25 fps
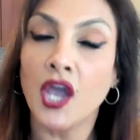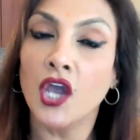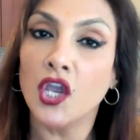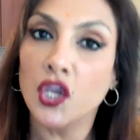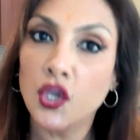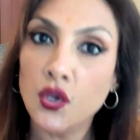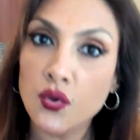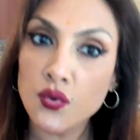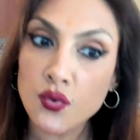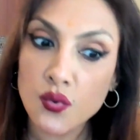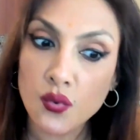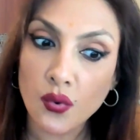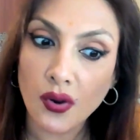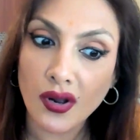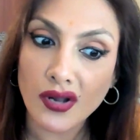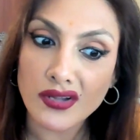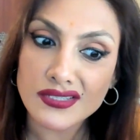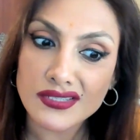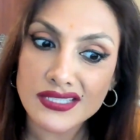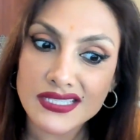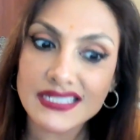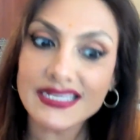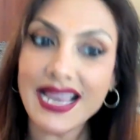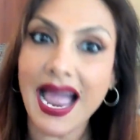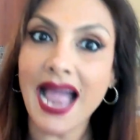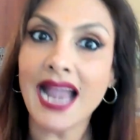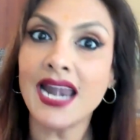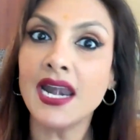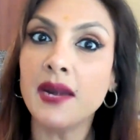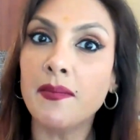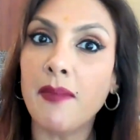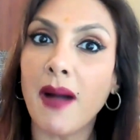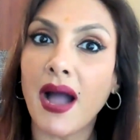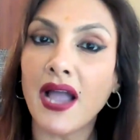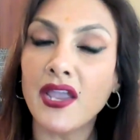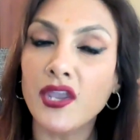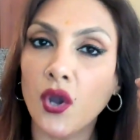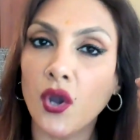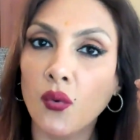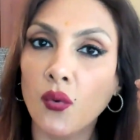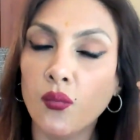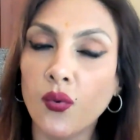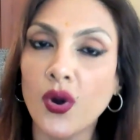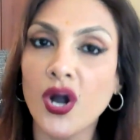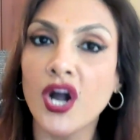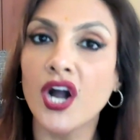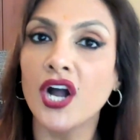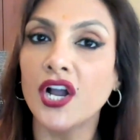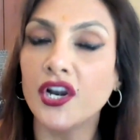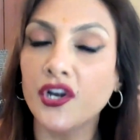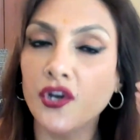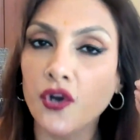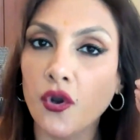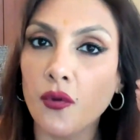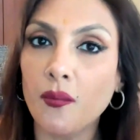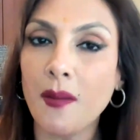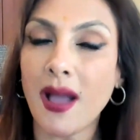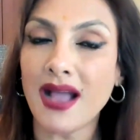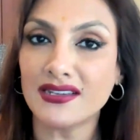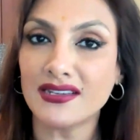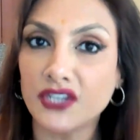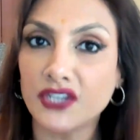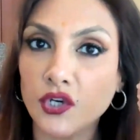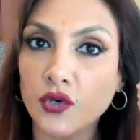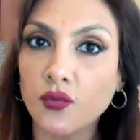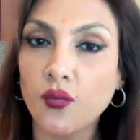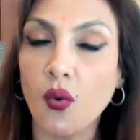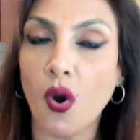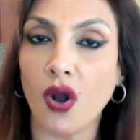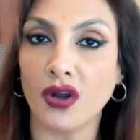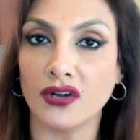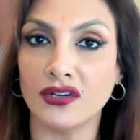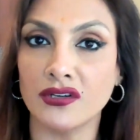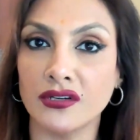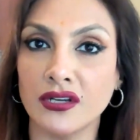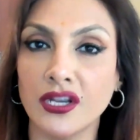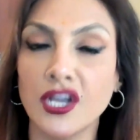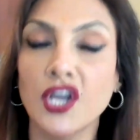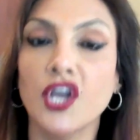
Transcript: You stand by your word no matter what.